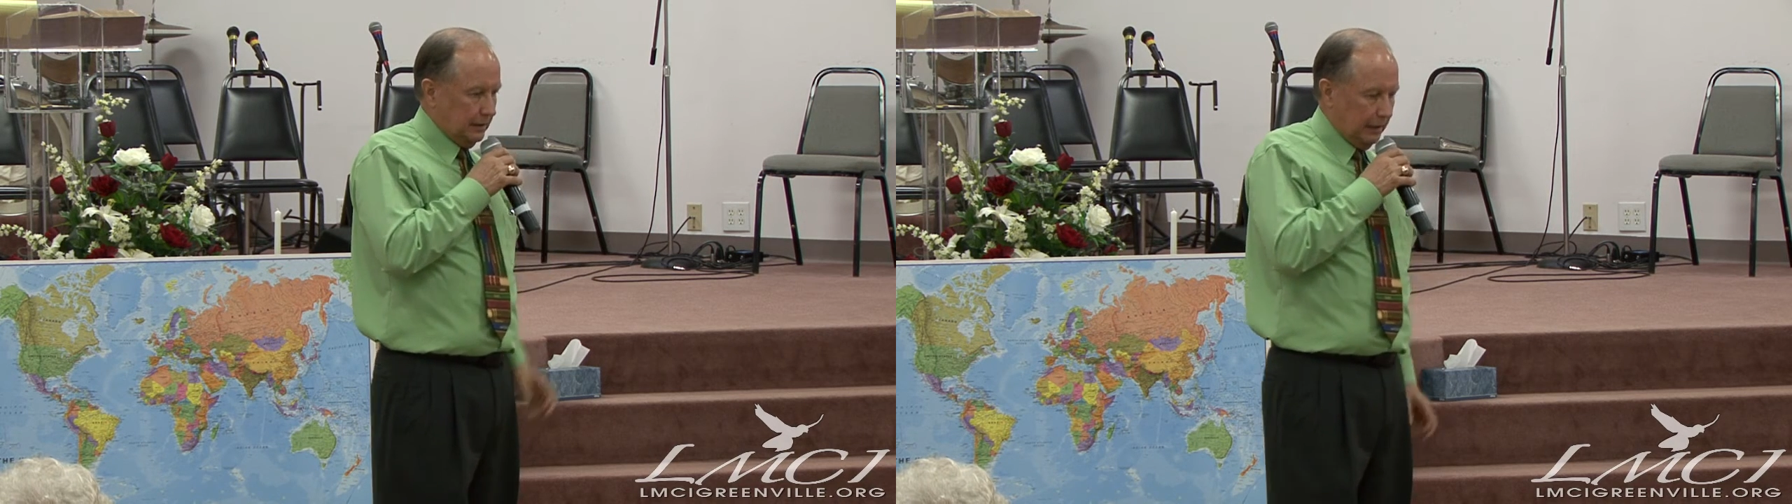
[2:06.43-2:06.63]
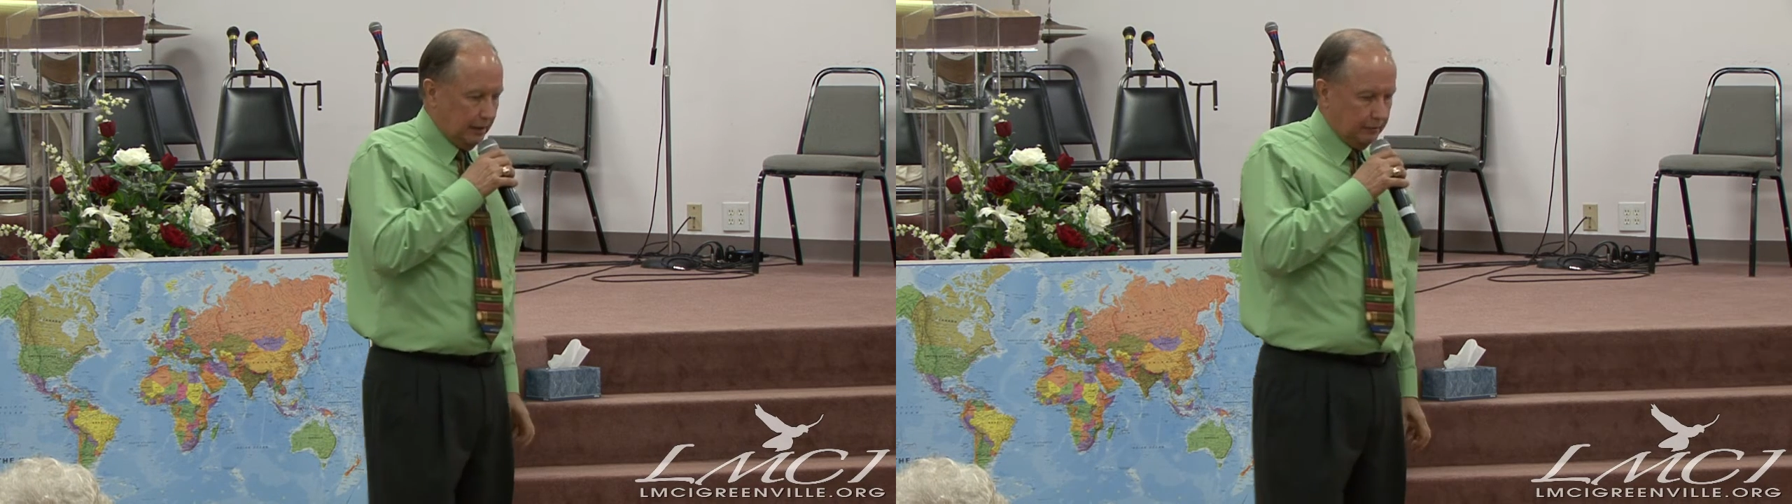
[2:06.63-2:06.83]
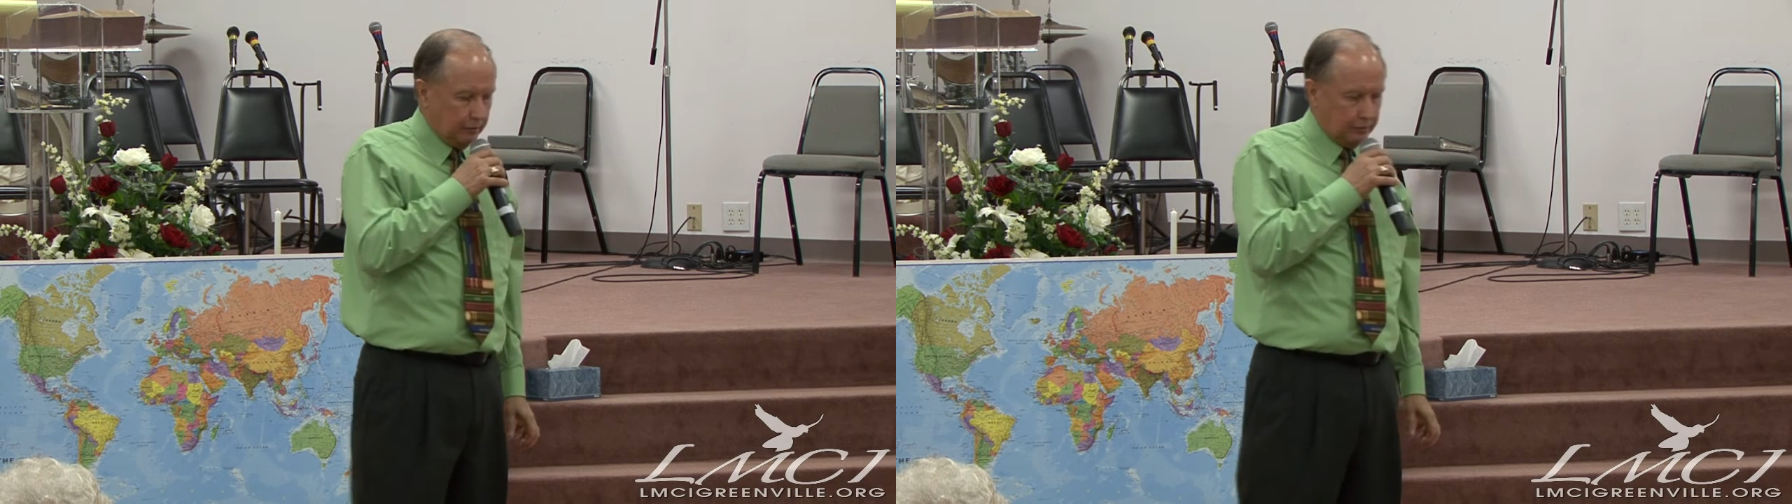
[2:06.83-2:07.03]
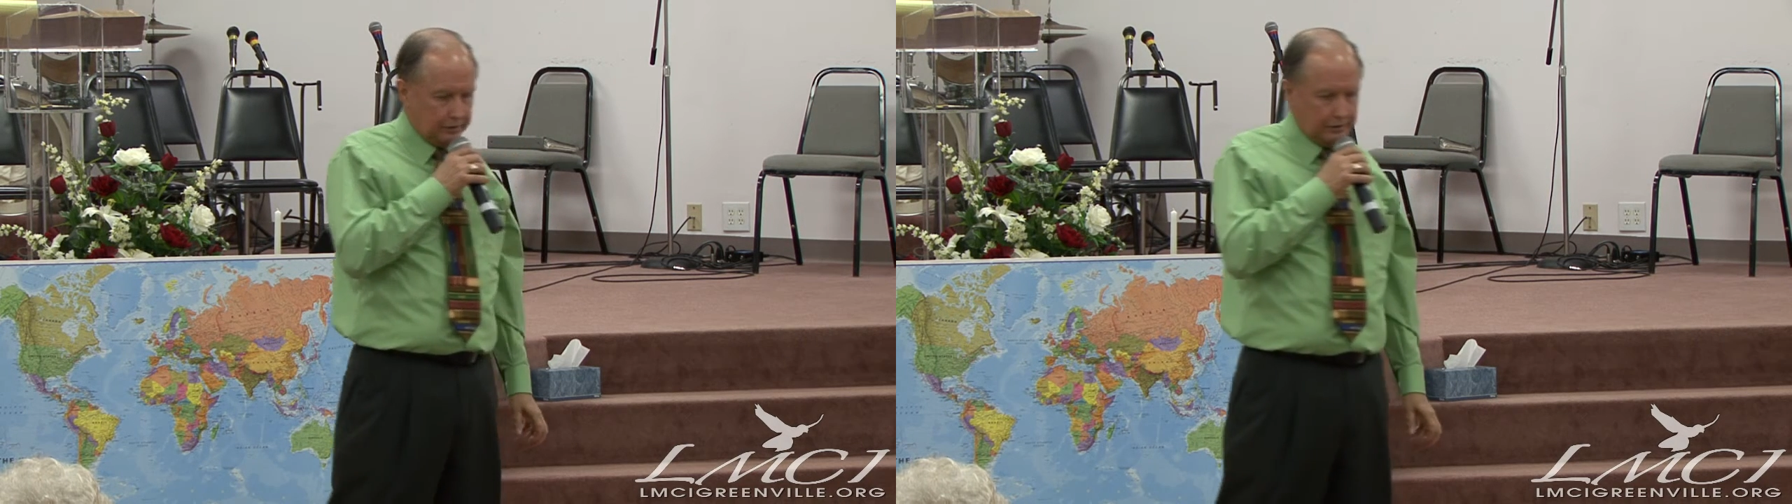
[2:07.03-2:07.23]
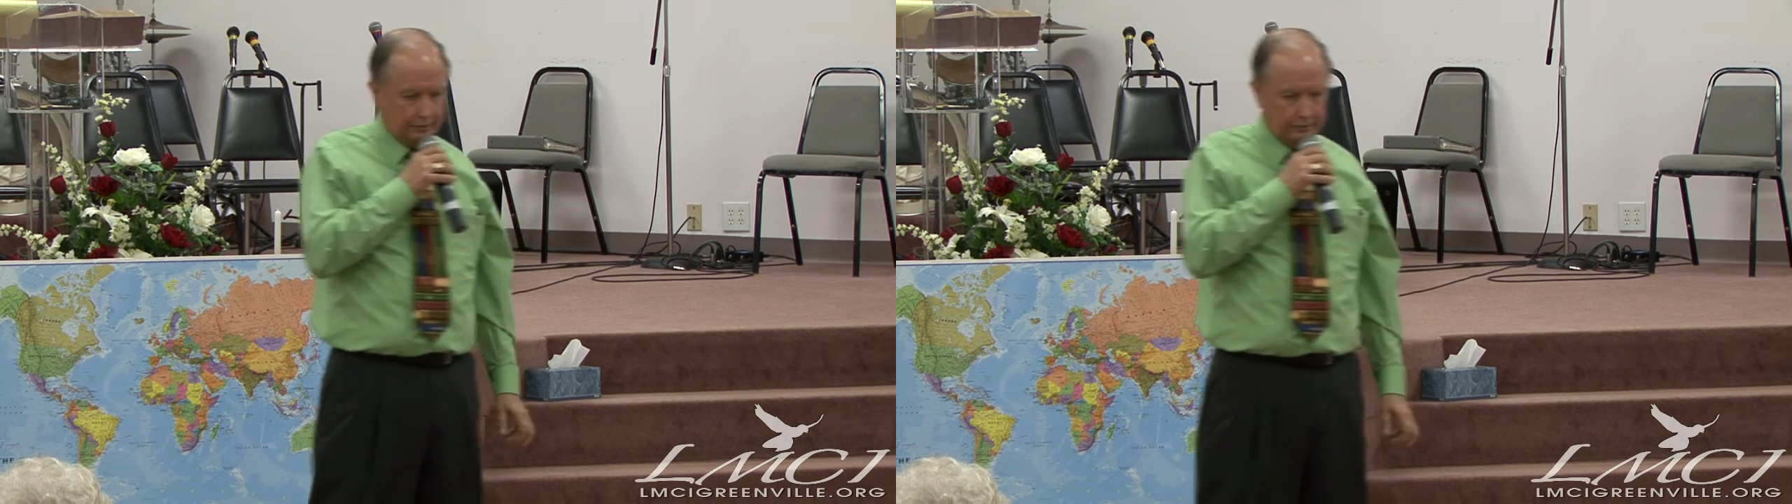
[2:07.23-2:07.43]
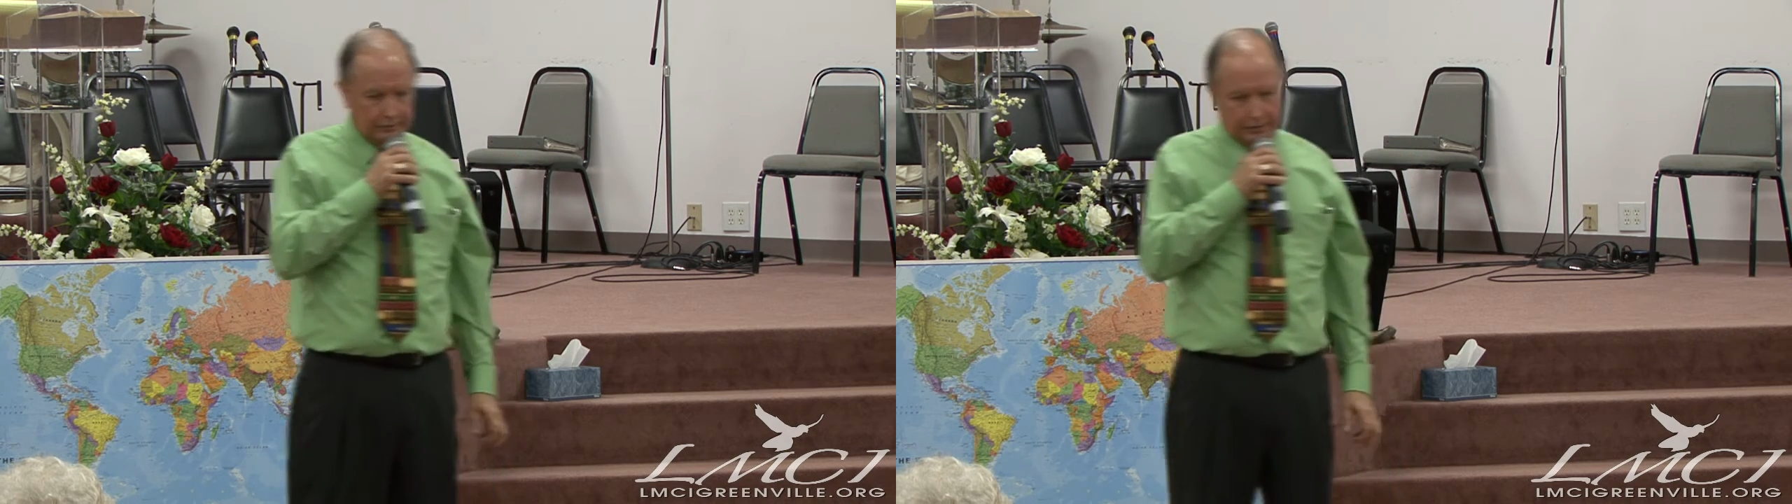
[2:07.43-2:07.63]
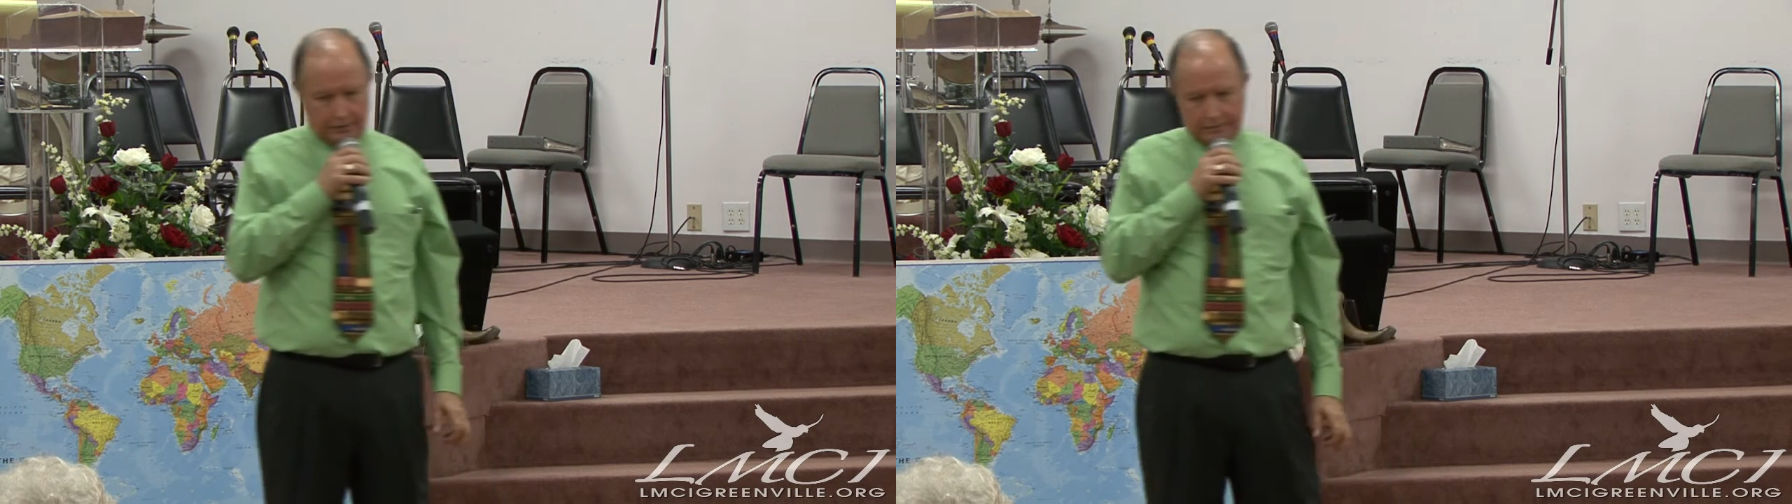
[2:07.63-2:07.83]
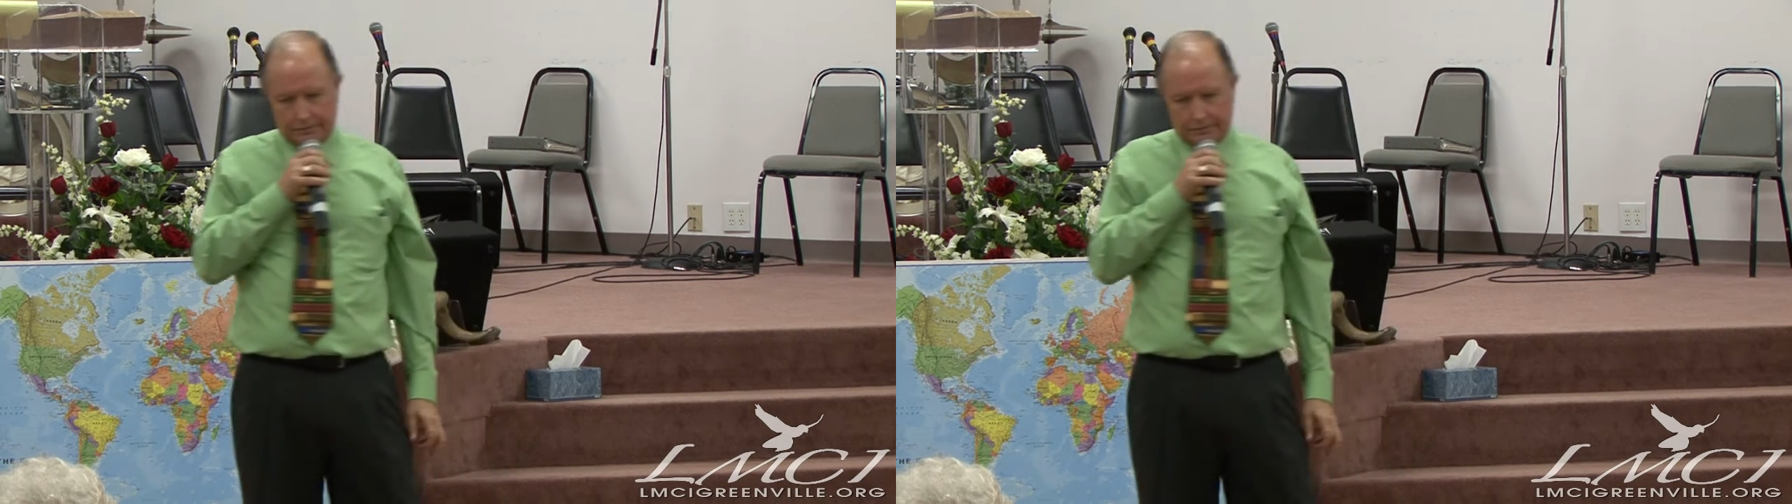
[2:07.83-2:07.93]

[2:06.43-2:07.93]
how He works and everything.